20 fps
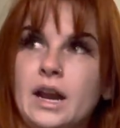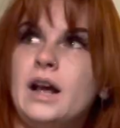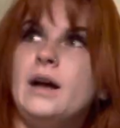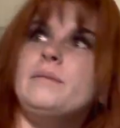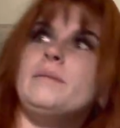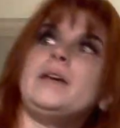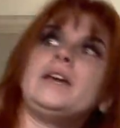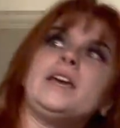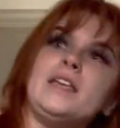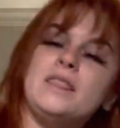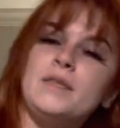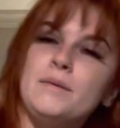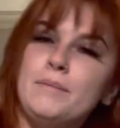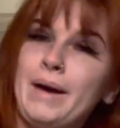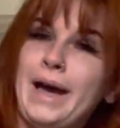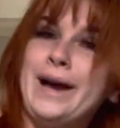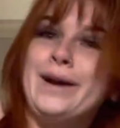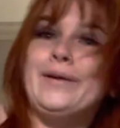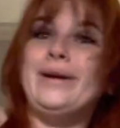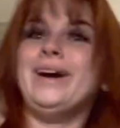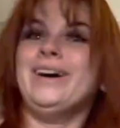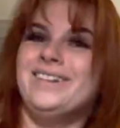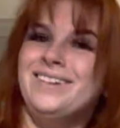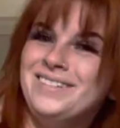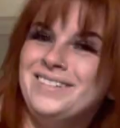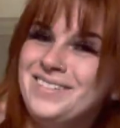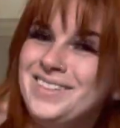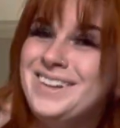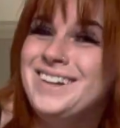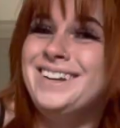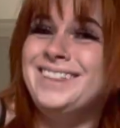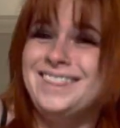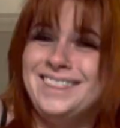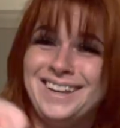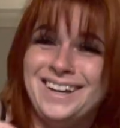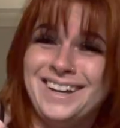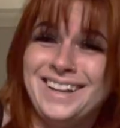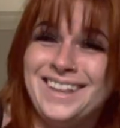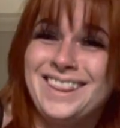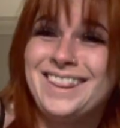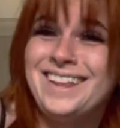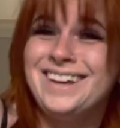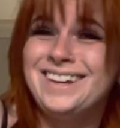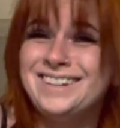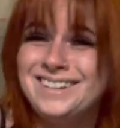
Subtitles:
I'm like in the background of their thing, like